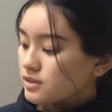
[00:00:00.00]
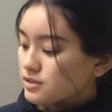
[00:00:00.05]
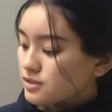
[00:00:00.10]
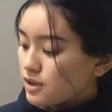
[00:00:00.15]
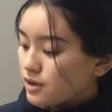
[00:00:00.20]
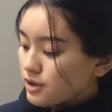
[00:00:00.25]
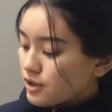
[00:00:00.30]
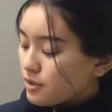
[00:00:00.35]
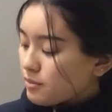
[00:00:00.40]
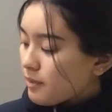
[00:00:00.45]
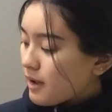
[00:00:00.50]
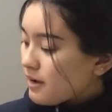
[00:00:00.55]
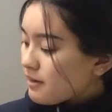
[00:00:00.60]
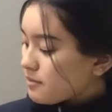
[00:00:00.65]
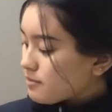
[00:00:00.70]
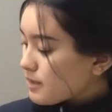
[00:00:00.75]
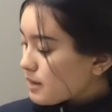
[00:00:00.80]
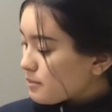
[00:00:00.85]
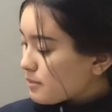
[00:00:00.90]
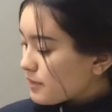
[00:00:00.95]
So you might
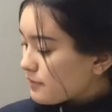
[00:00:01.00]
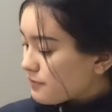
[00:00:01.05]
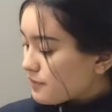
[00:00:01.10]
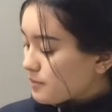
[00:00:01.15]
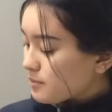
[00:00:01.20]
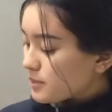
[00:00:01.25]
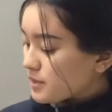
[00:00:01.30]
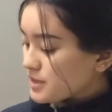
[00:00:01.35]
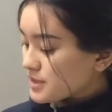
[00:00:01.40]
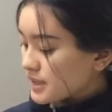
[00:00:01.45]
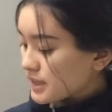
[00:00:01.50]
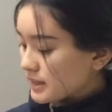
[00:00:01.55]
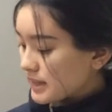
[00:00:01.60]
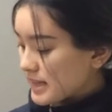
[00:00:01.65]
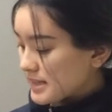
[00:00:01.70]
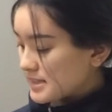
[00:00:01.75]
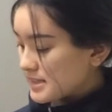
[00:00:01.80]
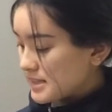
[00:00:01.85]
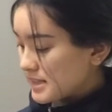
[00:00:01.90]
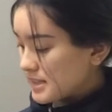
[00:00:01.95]
remember from music
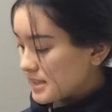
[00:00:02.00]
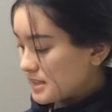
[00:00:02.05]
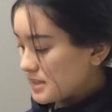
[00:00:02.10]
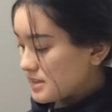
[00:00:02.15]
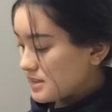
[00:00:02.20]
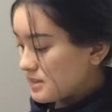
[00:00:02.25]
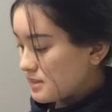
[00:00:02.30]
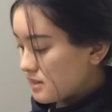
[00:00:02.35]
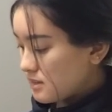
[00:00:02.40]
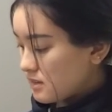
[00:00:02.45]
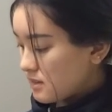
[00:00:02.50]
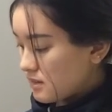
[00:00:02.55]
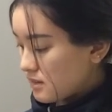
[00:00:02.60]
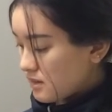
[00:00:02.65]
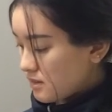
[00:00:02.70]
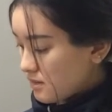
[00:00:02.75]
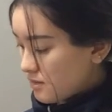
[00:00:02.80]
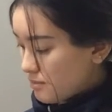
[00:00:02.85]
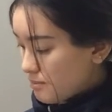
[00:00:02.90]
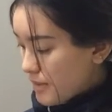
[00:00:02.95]
lessons
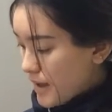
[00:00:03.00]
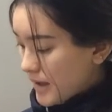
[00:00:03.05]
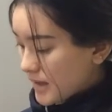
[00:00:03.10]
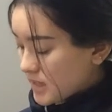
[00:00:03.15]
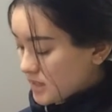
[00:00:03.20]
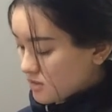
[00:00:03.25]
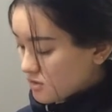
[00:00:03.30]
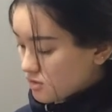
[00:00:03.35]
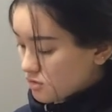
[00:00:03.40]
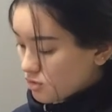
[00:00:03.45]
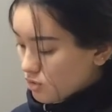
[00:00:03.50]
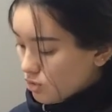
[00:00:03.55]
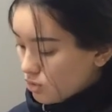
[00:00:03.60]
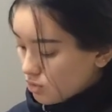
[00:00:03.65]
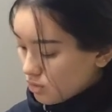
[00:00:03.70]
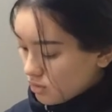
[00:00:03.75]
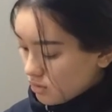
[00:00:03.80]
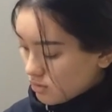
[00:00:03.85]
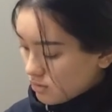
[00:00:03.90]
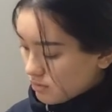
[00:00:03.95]
back in
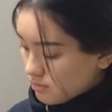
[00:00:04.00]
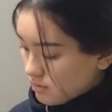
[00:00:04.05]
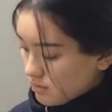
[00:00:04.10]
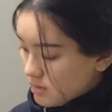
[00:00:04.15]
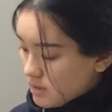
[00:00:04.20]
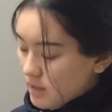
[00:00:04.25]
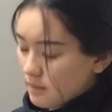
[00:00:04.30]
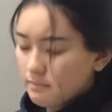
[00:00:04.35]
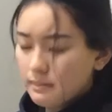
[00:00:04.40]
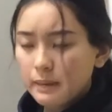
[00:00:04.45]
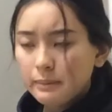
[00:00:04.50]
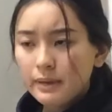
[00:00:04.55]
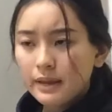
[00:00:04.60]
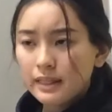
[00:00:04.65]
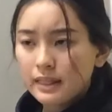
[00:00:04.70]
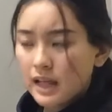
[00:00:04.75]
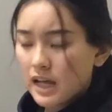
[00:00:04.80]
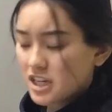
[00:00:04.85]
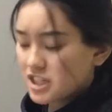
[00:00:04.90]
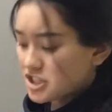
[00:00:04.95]
school, maybe
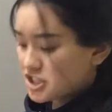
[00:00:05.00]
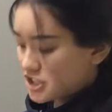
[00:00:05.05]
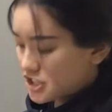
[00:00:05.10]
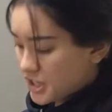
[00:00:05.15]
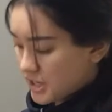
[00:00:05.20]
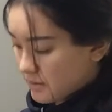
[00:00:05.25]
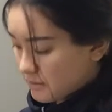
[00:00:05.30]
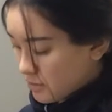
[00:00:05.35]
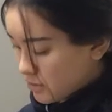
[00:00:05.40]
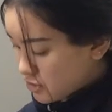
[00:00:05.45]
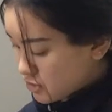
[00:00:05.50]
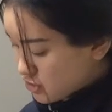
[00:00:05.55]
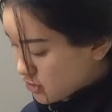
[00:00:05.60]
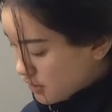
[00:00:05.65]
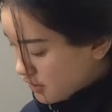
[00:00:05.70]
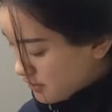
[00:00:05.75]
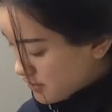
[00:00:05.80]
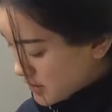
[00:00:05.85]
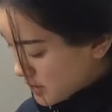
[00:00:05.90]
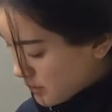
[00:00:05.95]
last year, I'm not
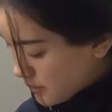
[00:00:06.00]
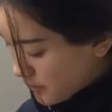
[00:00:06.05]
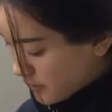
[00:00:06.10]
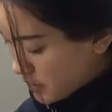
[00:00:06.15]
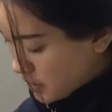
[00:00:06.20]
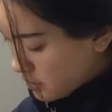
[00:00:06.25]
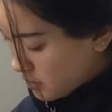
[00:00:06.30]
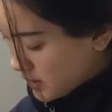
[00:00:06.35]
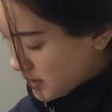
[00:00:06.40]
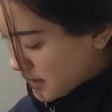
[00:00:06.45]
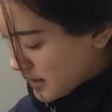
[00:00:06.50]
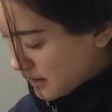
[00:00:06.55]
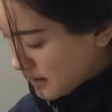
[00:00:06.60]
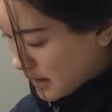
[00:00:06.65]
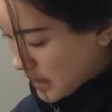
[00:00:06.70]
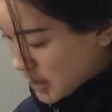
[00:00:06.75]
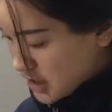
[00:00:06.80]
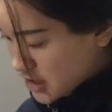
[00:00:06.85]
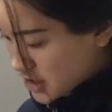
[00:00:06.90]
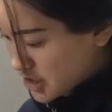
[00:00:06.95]
sure if some of you were there
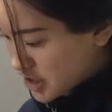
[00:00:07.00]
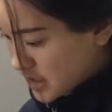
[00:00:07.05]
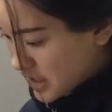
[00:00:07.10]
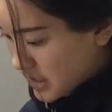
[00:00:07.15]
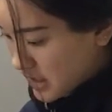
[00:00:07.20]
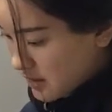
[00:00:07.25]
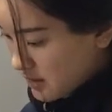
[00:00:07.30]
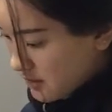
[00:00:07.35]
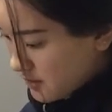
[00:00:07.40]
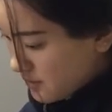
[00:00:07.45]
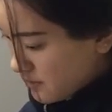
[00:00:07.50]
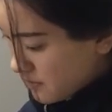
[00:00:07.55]
last year.